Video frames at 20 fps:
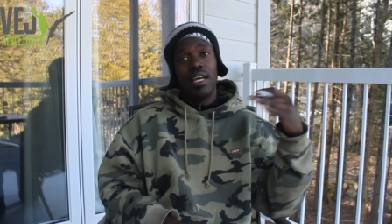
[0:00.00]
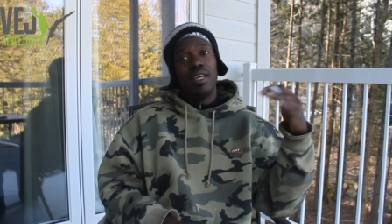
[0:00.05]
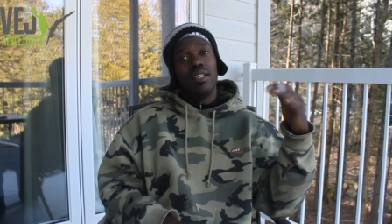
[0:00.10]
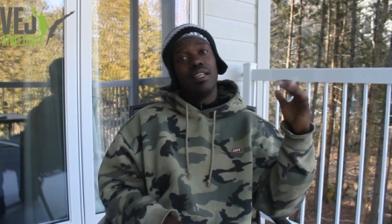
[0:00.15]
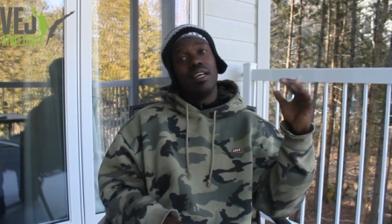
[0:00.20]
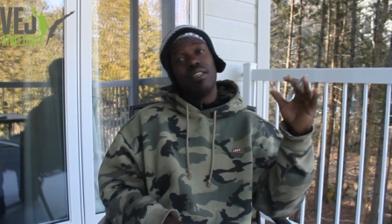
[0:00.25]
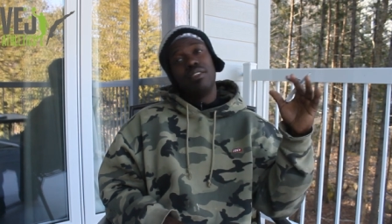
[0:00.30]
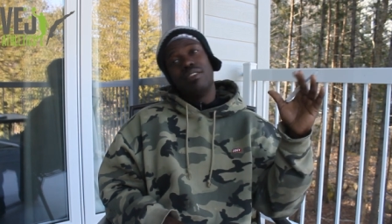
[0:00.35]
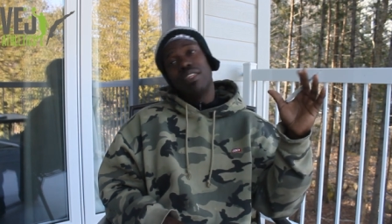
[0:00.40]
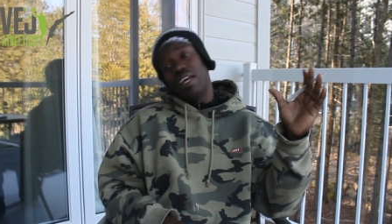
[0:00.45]

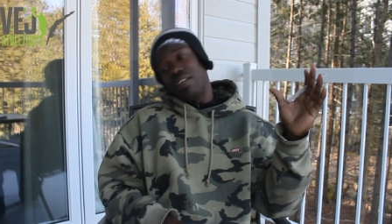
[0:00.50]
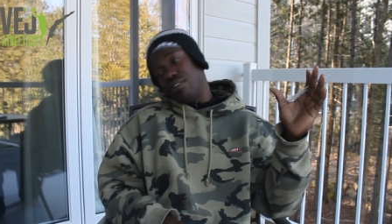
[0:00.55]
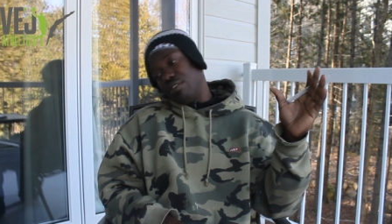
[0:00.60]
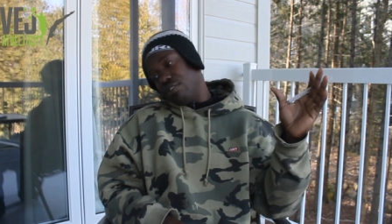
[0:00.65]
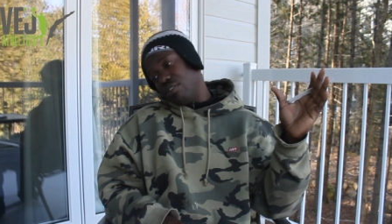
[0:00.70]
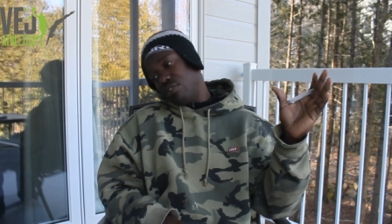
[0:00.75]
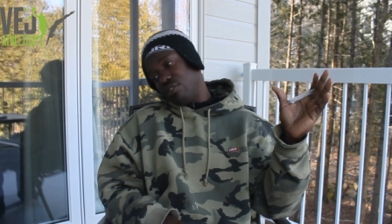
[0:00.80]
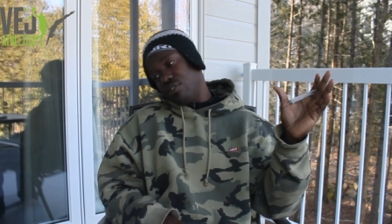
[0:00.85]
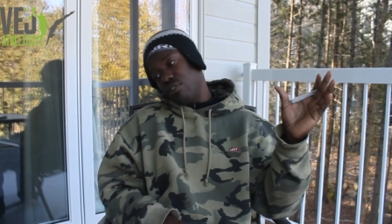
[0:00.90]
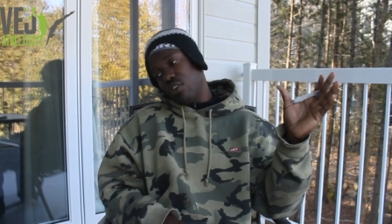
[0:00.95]

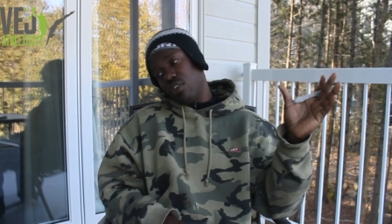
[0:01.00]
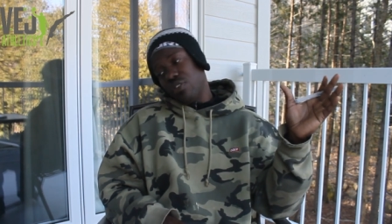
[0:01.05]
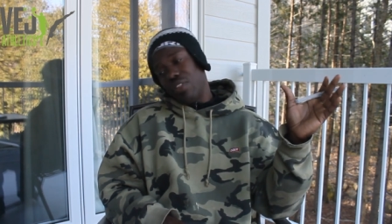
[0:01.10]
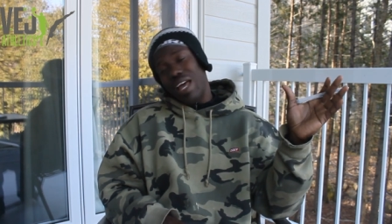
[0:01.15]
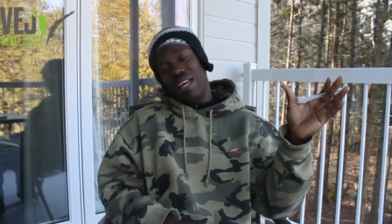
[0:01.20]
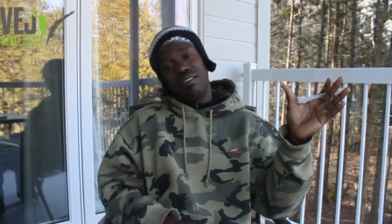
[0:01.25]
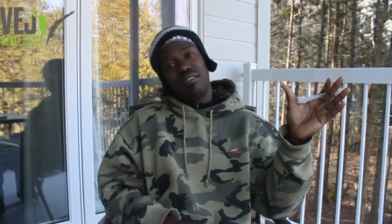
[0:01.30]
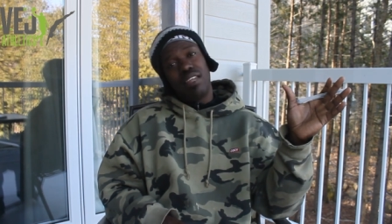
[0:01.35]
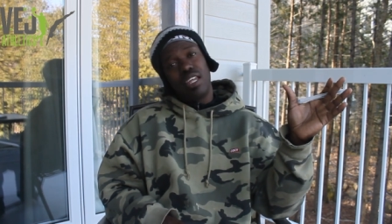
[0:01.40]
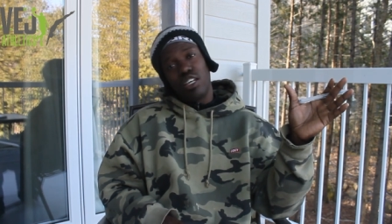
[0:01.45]

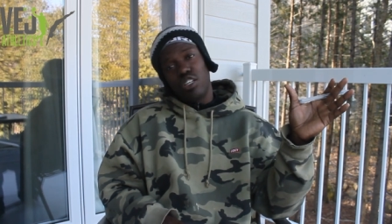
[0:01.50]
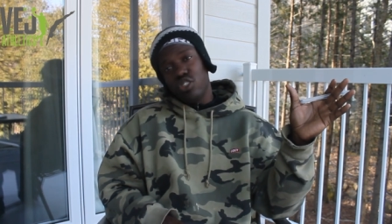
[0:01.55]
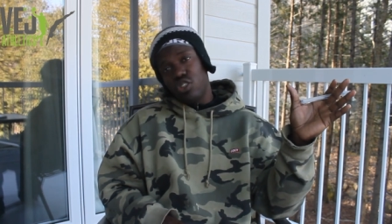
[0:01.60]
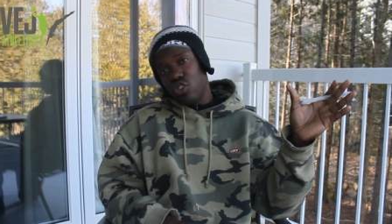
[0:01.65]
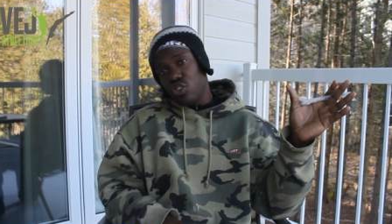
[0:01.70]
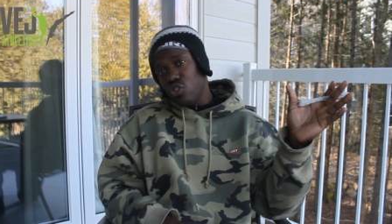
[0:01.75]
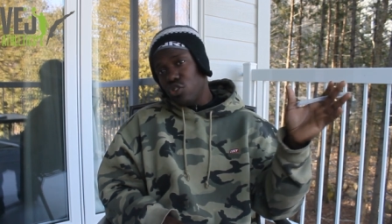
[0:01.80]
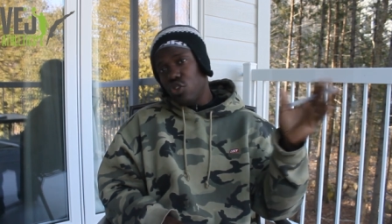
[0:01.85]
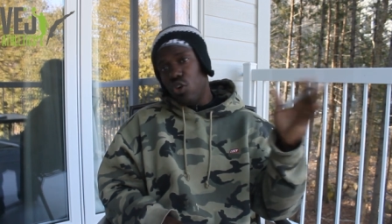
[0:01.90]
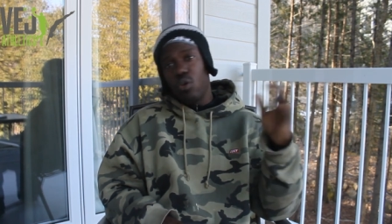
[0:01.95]
That takes
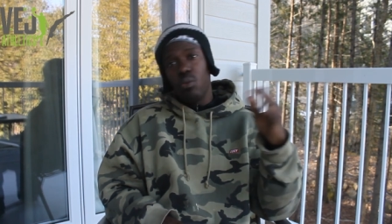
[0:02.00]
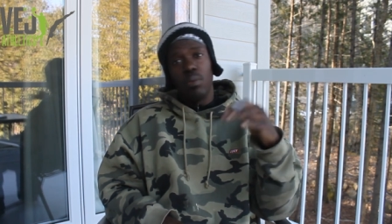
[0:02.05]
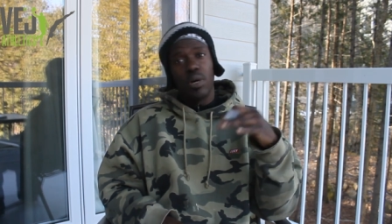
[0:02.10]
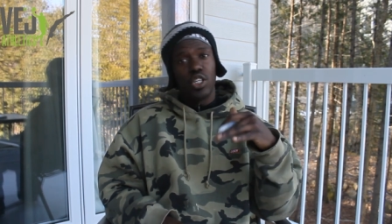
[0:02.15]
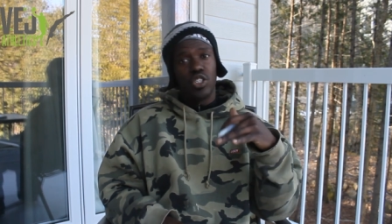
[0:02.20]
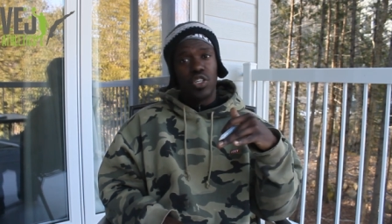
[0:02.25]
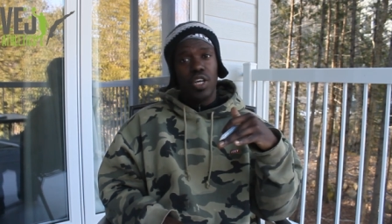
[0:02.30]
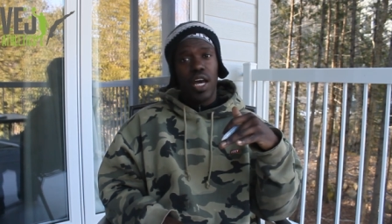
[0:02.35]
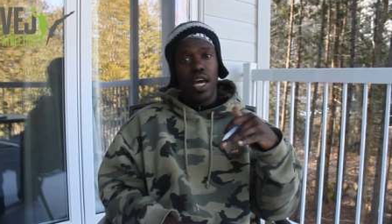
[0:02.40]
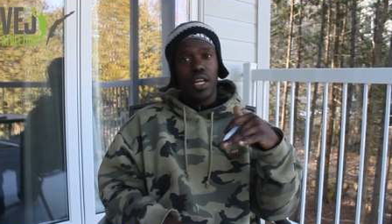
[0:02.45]
so
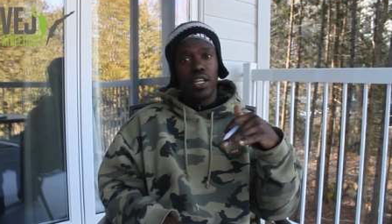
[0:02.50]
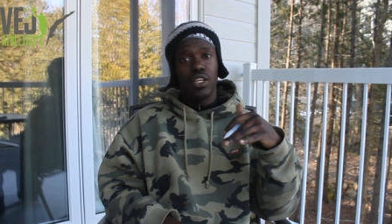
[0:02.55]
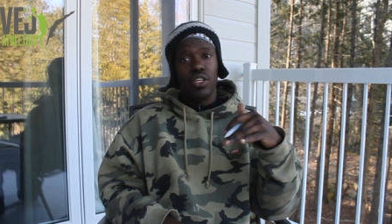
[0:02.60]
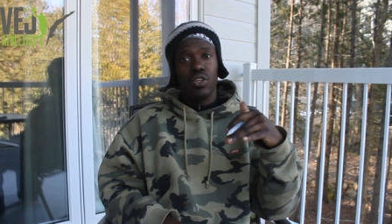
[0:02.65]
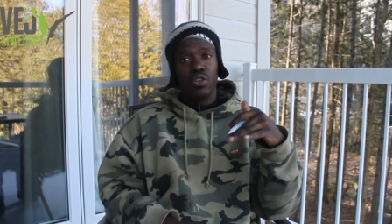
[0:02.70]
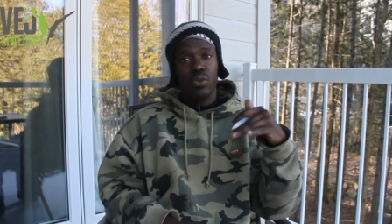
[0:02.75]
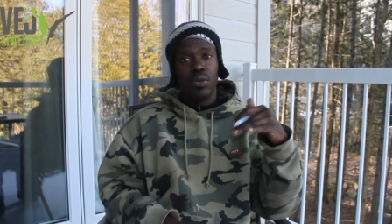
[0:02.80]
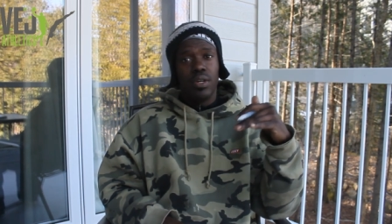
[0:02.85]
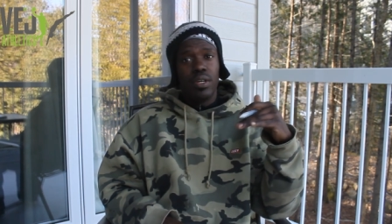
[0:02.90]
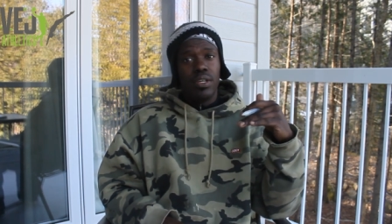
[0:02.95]
much out of
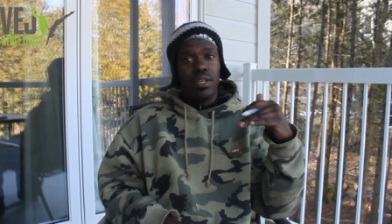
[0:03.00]
you.